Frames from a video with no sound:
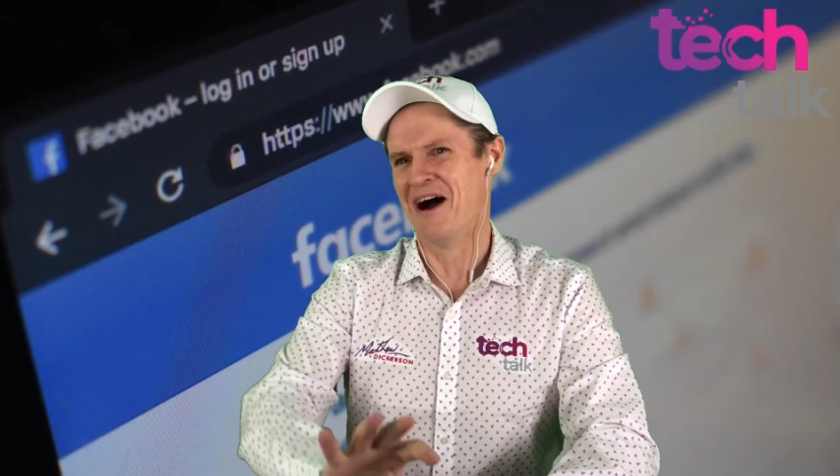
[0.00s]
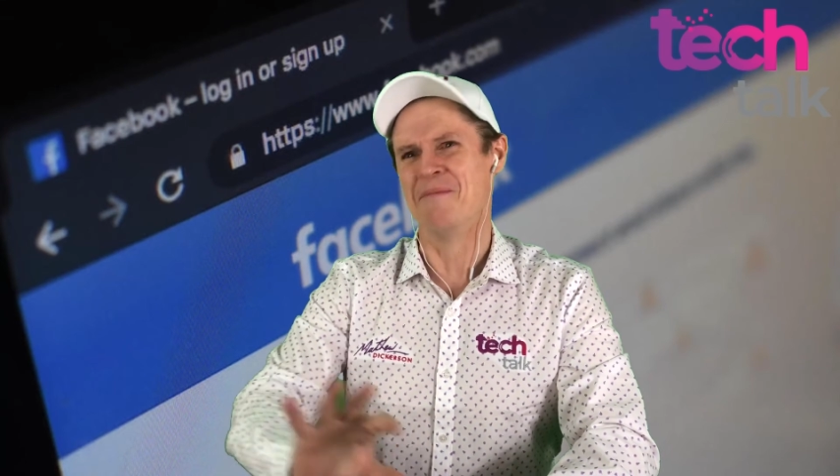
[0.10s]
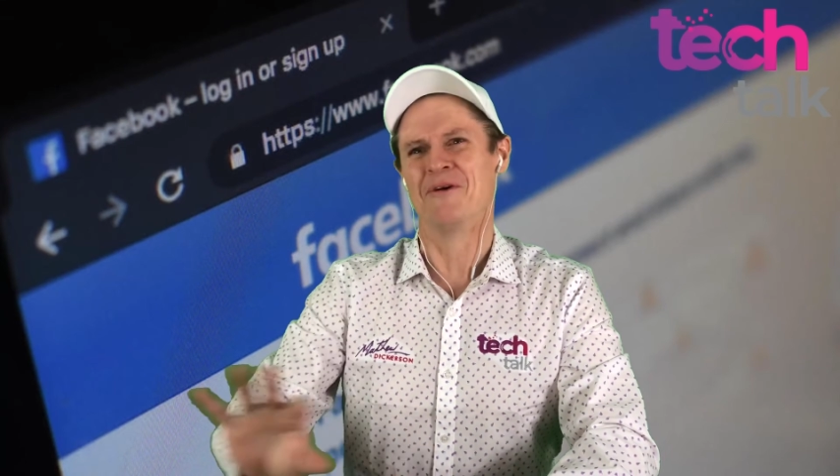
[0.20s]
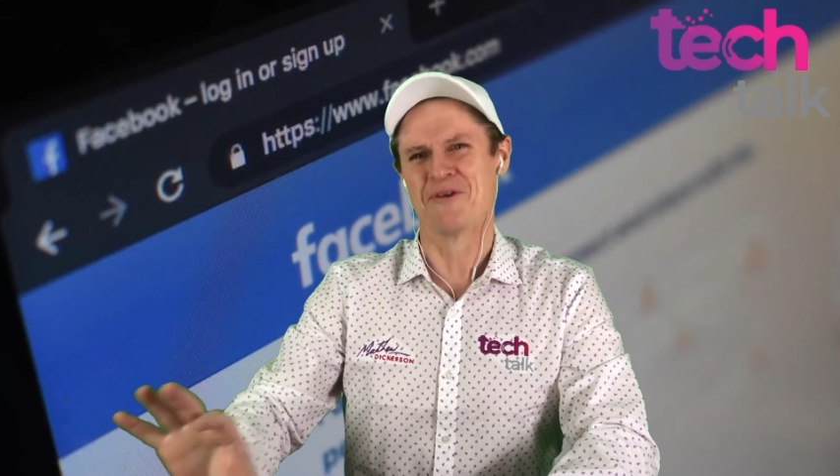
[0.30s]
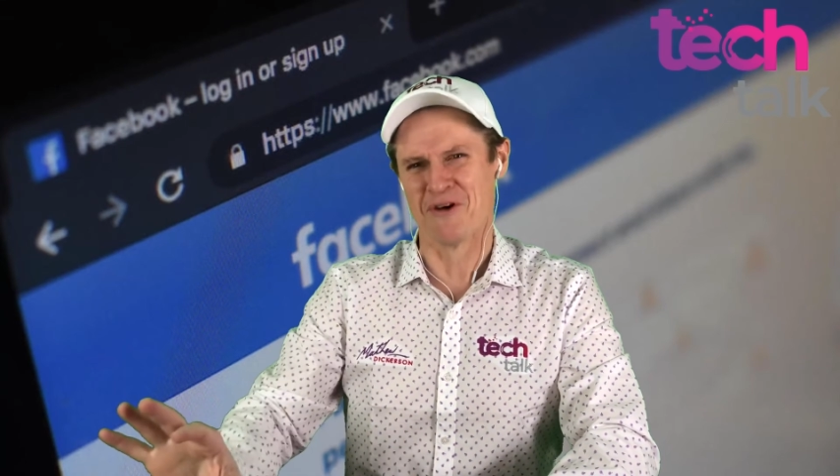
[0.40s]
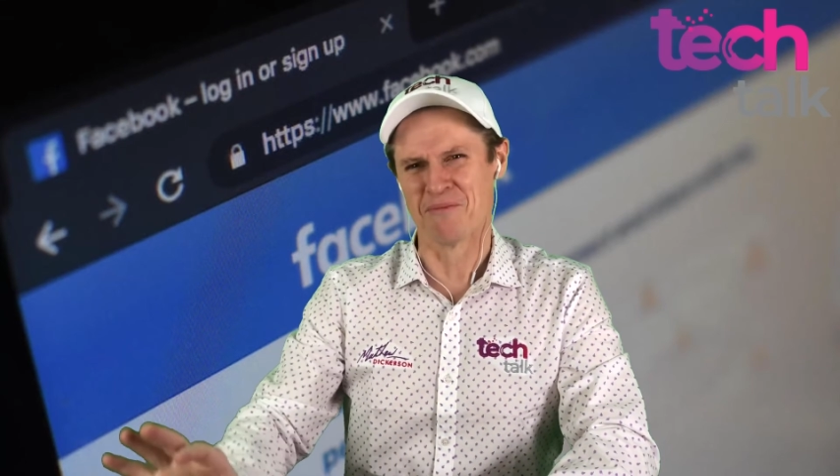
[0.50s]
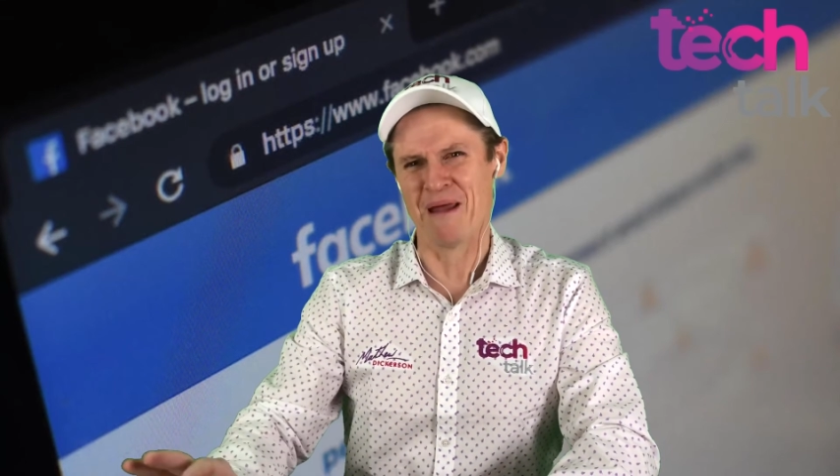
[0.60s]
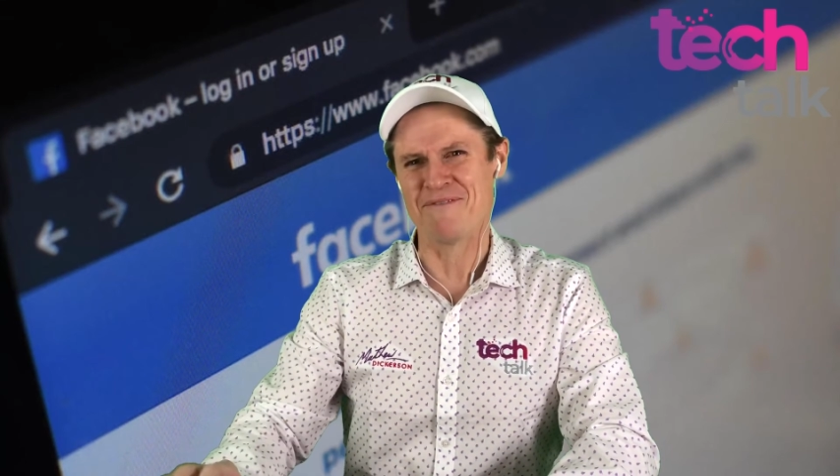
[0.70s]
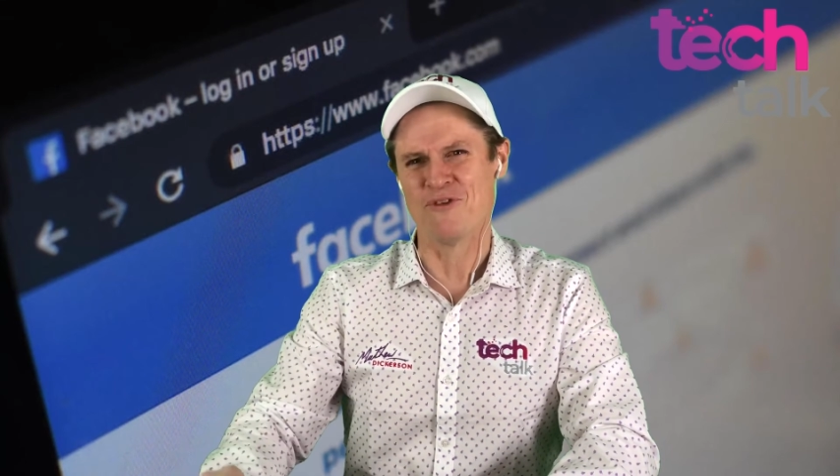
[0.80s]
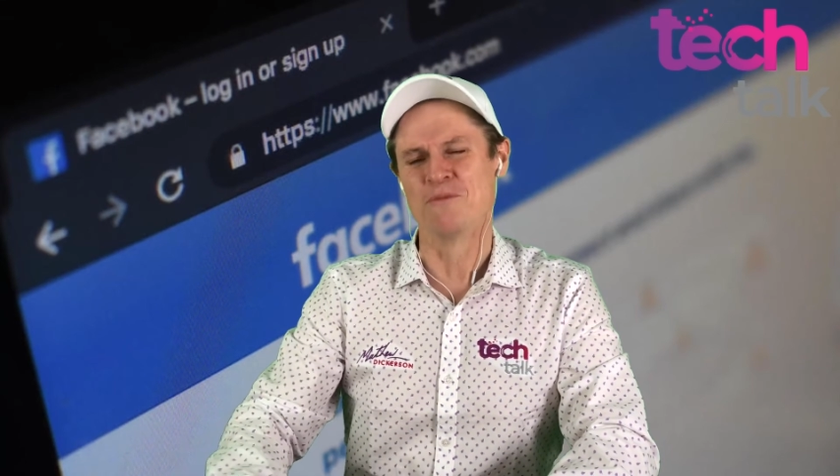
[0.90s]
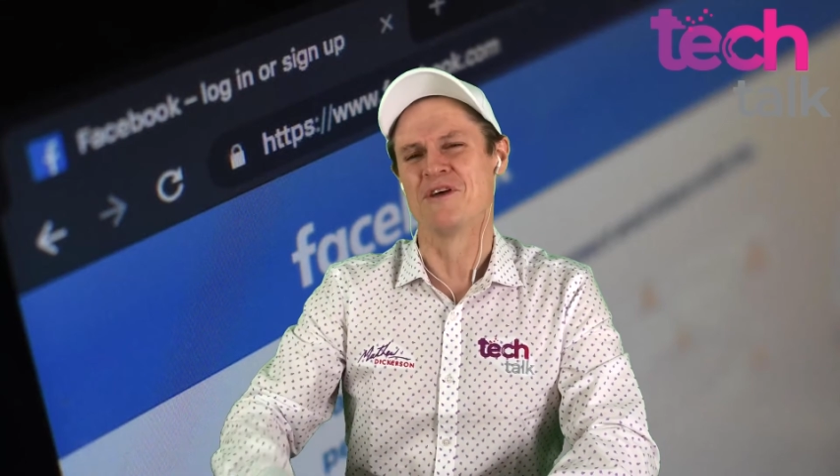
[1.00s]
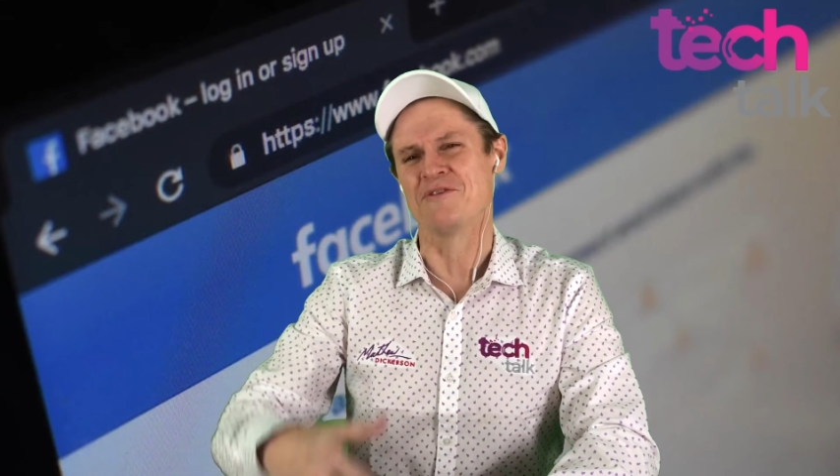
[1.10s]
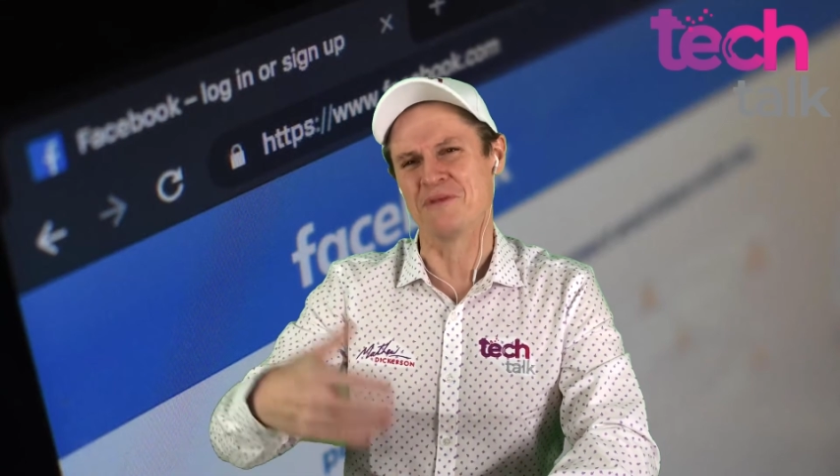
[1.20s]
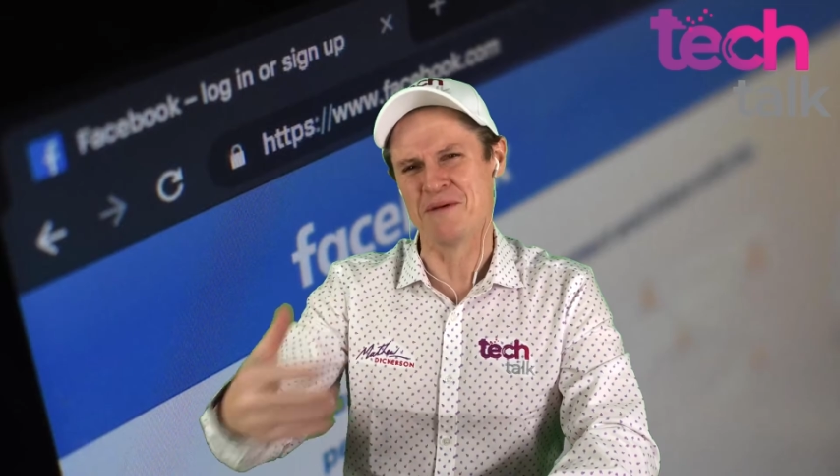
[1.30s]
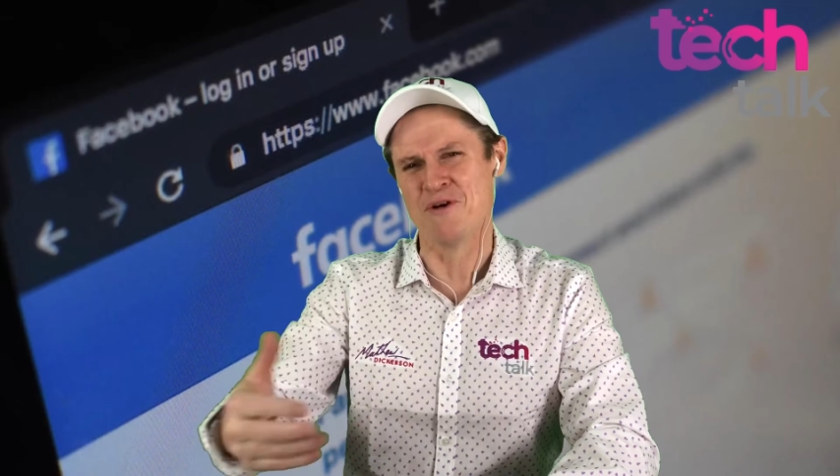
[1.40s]
I'm on the wrong platform. So
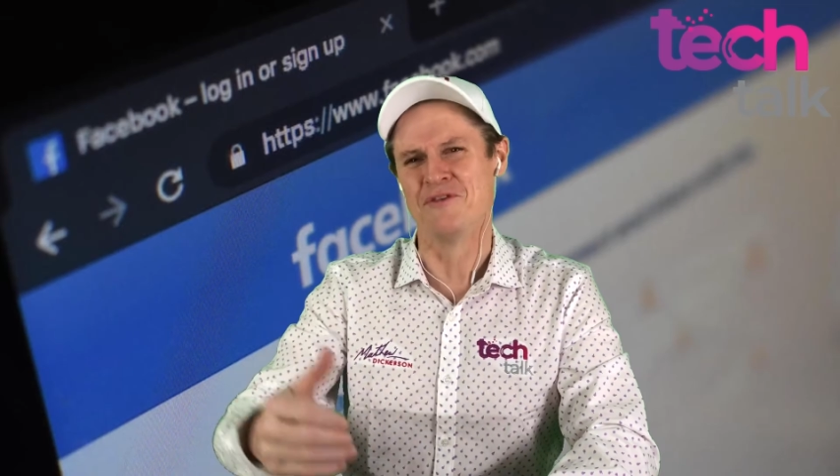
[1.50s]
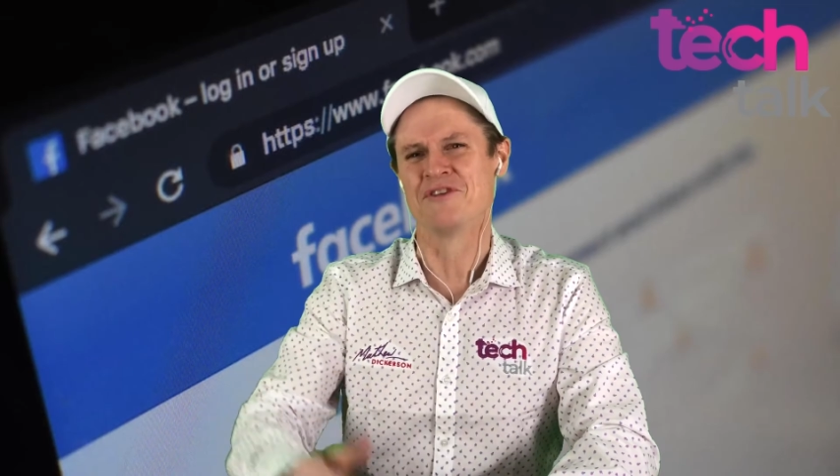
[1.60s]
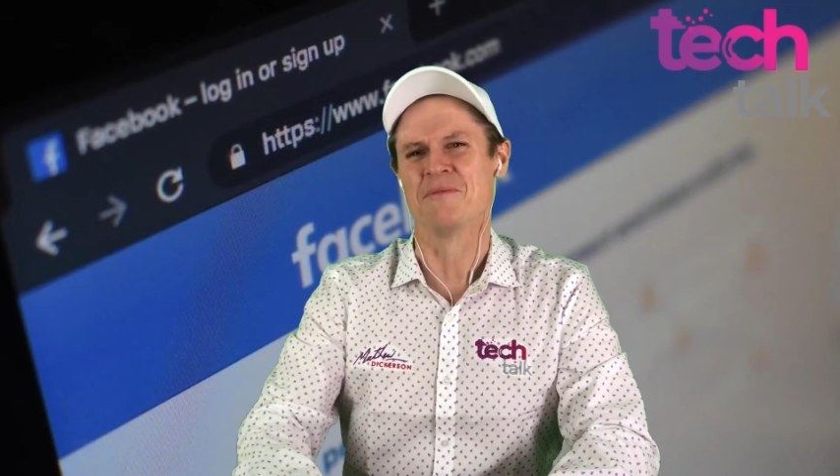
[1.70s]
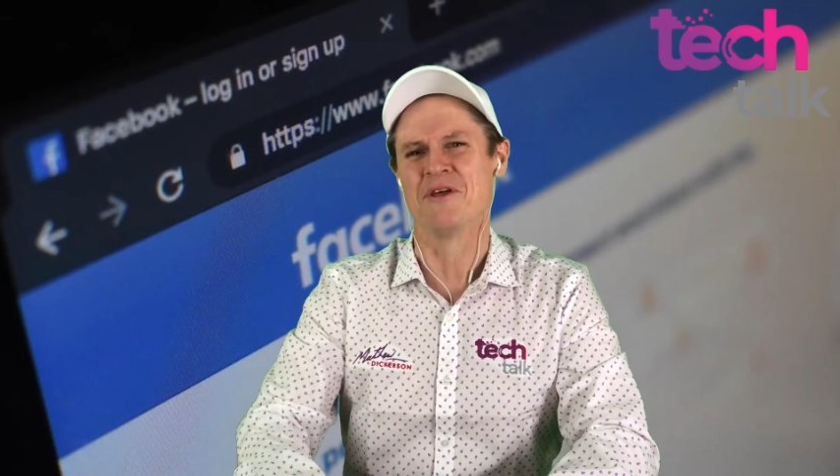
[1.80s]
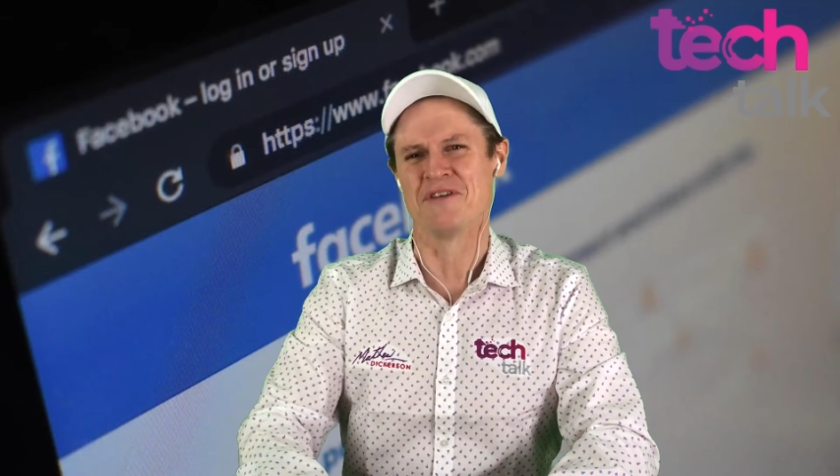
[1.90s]
that's when they moved to some of those